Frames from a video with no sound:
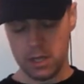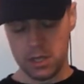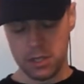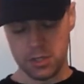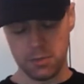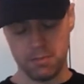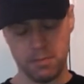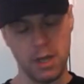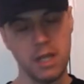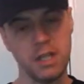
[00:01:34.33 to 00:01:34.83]

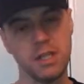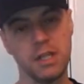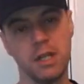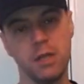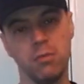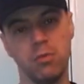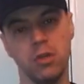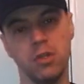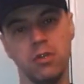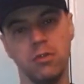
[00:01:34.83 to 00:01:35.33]
so
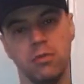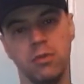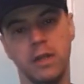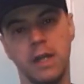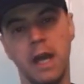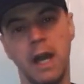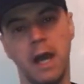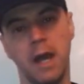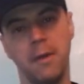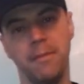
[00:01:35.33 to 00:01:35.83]
basically what you'll
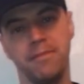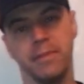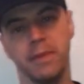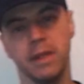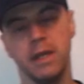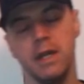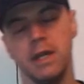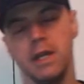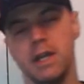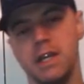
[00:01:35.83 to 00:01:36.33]
get
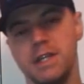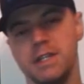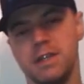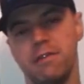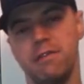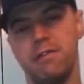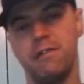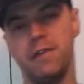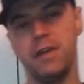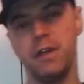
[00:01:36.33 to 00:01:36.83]
is a
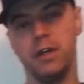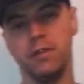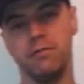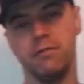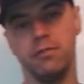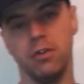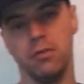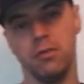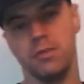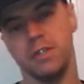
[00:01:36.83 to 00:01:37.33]
field
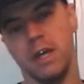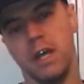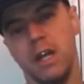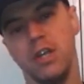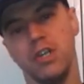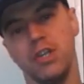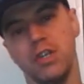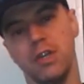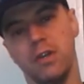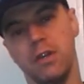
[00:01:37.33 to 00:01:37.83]

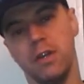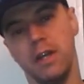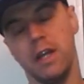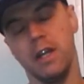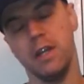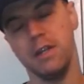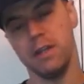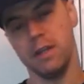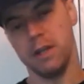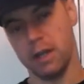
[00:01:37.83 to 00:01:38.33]
rotation
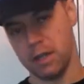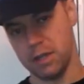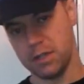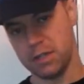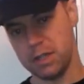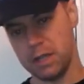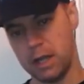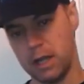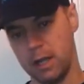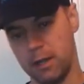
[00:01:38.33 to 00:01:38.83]
in the night
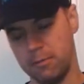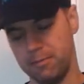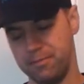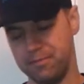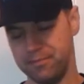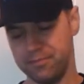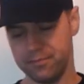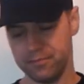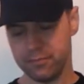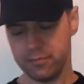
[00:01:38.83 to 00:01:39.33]
sky.
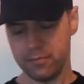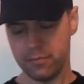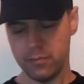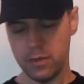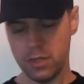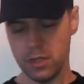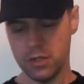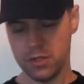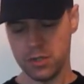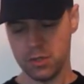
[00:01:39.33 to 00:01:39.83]

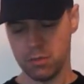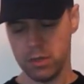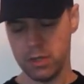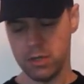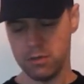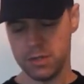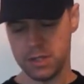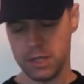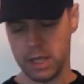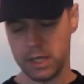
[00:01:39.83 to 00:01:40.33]
So when
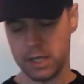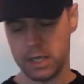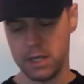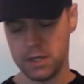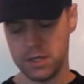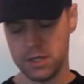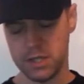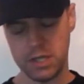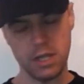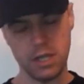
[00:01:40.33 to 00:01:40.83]
you're taking
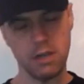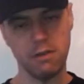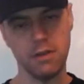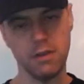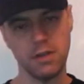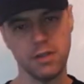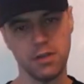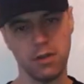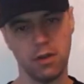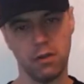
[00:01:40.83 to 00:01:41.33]

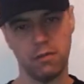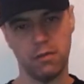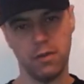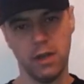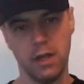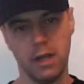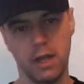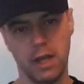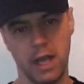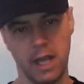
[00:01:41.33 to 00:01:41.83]
series of
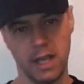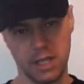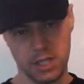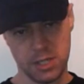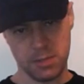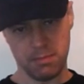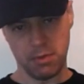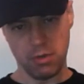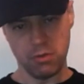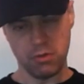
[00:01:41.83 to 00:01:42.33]

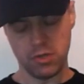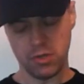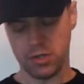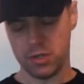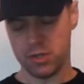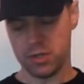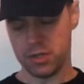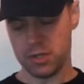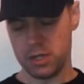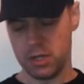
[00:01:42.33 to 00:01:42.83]

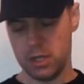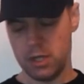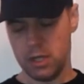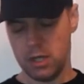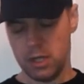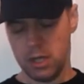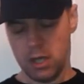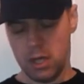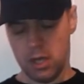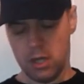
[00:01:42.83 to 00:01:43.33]
exposures,
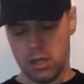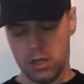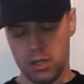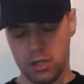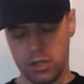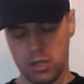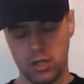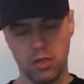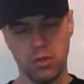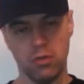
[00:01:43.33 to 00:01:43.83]

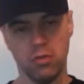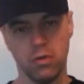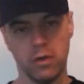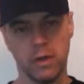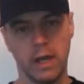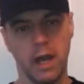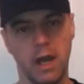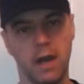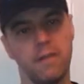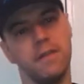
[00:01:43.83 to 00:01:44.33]
you will
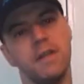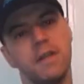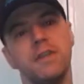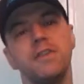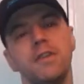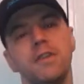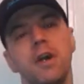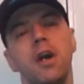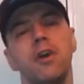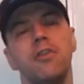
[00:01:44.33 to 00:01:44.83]
get a
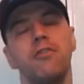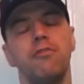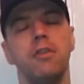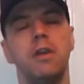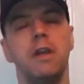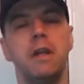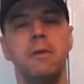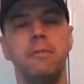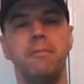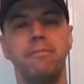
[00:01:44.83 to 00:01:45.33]
star
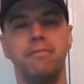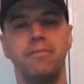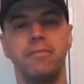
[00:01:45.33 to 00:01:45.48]
trailing.